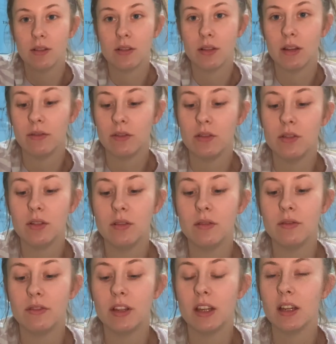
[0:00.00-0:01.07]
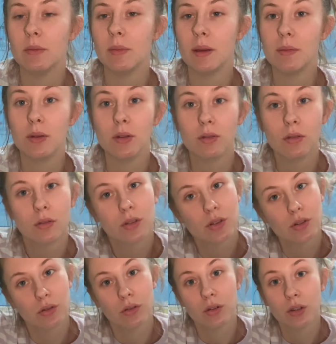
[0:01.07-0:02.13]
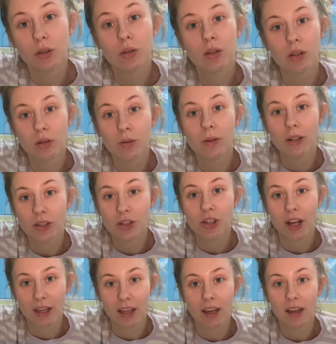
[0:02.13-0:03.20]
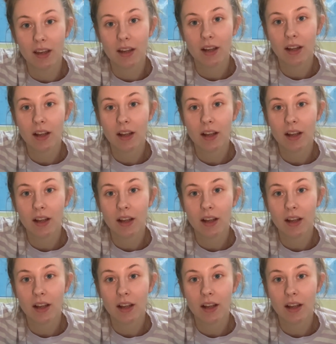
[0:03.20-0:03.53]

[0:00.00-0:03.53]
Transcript: So if you do V and maybe you're not sure, you can always check it,